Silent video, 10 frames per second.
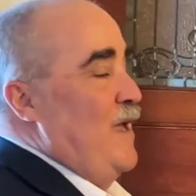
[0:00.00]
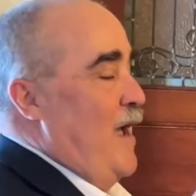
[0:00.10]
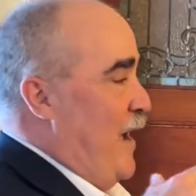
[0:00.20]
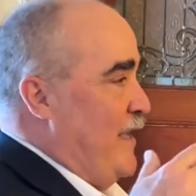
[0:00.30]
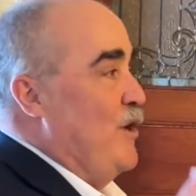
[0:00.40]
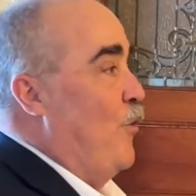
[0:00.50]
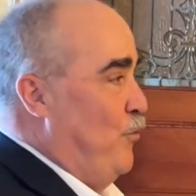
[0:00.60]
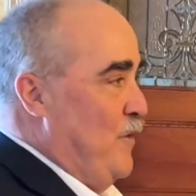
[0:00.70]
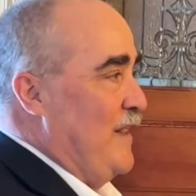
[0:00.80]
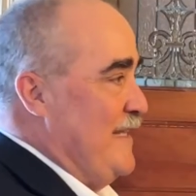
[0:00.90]
I can go
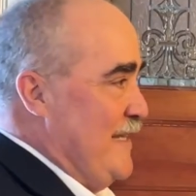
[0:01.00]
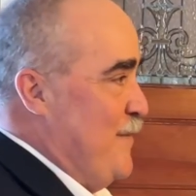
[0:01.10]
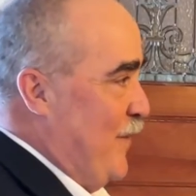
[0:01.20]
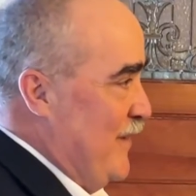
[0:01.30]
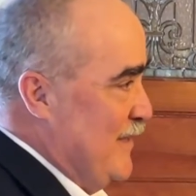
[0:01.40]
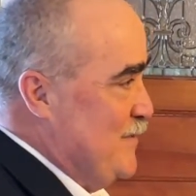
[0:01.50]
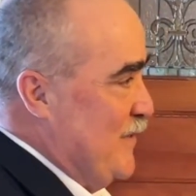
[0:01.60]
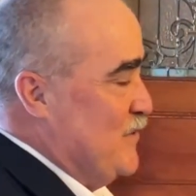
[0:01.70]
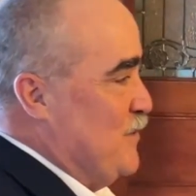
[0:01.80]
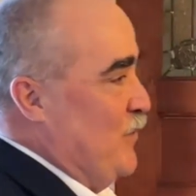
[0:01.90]
really deep on this, but
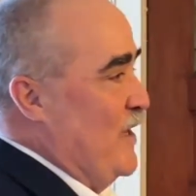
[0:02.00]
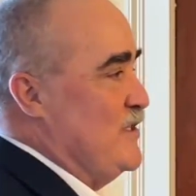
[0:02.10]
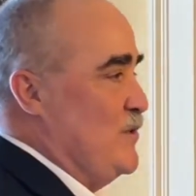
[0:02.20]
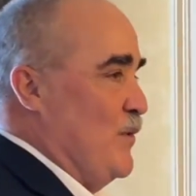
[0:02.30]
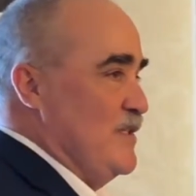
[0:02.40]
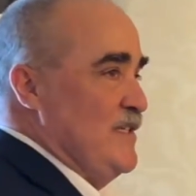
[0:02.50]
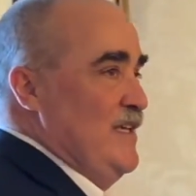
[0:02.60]
there's some great stories.